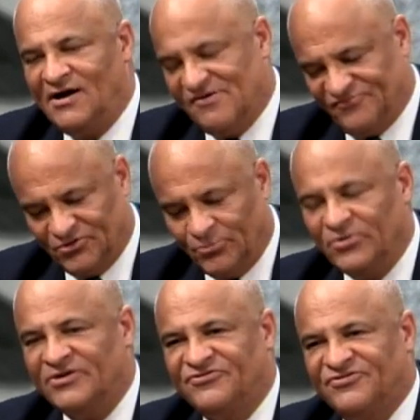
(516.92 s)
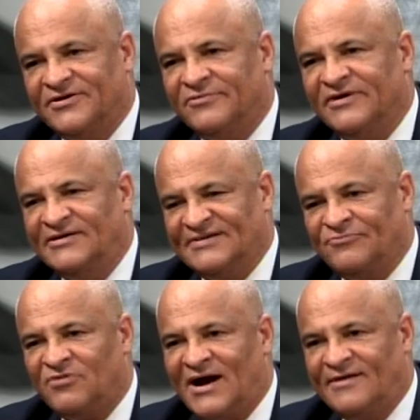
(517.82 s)
for the World Series and
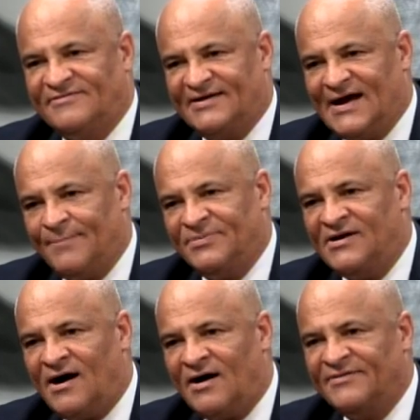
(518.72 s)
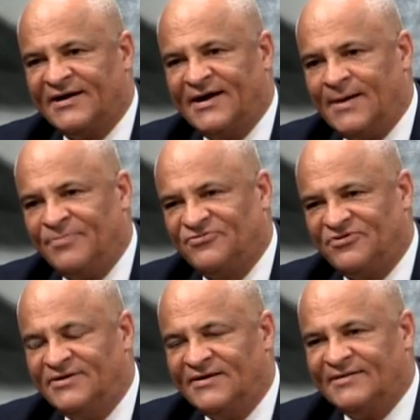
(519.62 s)
riots that happened on the campus or
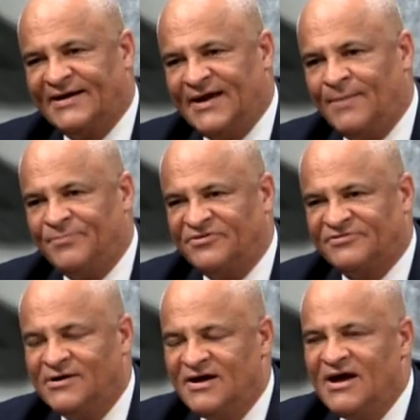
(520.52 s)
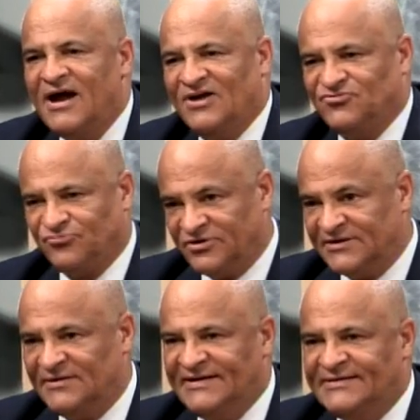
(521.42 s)
near the campus has
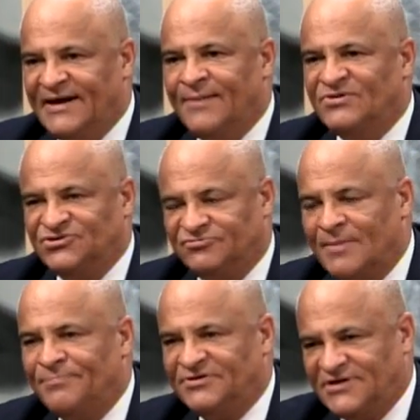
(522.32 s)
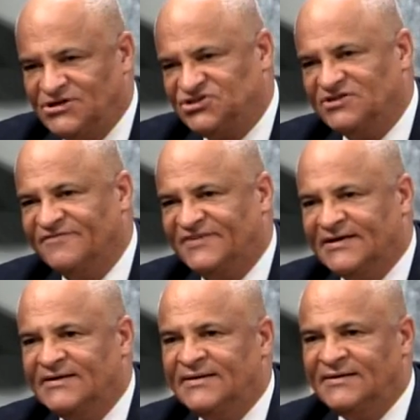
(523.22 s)
really damaged the reputation of
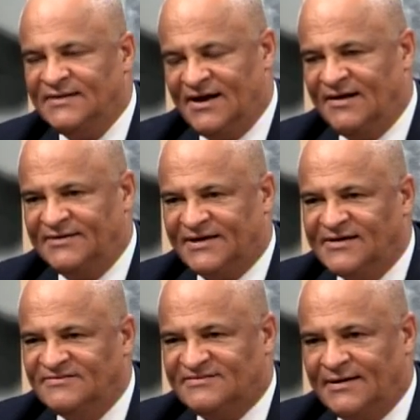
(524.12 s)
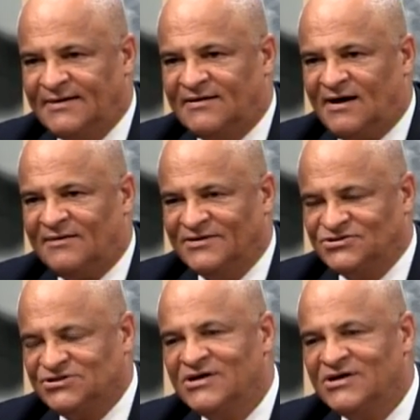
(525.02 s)
Keene and Keene State College.